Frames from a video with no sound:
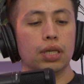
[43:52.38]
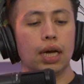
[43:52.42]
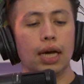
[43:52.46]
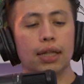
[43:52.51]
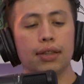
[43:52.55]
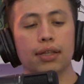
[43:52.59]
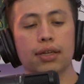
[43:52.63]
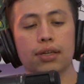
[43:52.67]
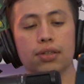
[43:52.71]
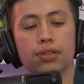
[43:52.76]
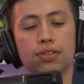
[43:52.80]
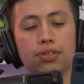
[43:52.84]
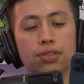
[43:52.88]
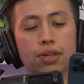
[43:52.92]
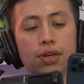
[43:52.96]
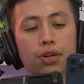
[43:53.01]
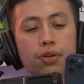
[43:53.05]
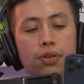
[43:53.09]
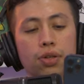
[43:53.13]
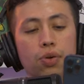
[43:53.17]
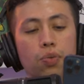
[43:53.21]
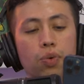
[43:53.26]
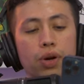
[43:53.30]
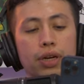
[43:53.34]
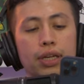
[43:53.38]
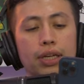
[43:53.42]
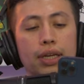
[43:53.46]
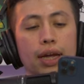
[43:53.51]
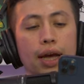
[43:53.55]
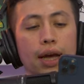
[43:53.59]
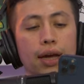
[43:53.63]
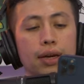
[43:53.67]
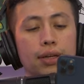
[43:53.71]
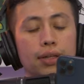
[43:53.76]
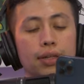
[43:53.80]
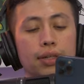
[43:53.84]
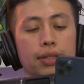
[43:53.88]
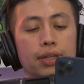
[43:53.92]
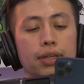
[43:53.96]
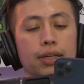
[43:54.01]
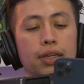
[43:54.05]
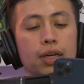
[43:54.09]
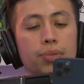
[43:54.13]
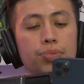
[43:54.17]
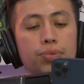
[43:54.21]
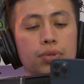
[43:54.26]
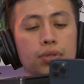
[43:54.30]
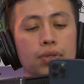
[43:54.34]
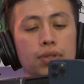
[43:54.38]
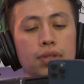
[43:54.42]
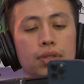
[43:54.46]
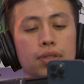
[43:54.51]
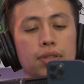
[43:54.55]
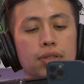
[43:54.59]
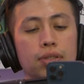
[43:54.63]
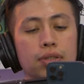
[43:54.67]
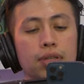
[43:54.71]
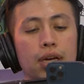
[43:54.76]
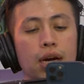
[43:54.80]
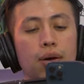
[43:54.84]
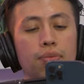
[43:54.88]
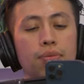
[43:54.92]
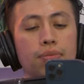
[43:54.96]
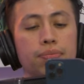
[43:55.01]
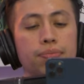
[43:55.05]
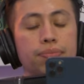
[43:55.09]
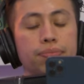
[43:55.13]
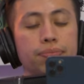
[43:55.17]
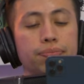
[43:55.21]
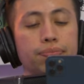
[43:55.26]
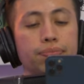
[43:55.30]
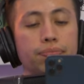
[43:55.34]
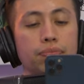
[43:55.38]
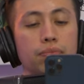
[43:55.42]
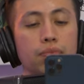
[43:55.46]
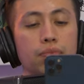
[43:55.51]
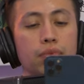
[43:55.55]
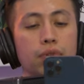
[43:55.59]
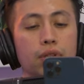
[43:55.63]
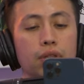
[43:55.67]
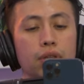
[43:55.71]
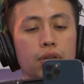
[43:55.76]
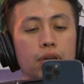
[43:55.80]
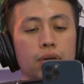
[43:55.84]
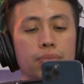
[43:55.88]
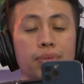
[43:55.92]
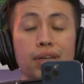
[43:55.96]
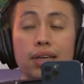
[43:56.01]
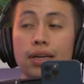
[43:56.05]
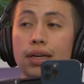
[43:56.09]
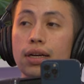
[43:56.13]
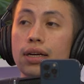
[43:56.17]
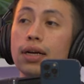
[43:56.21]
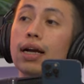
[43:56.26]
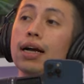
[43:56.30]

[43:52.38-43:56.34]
I think considering the run he had leading up to, to the album, um, yeah.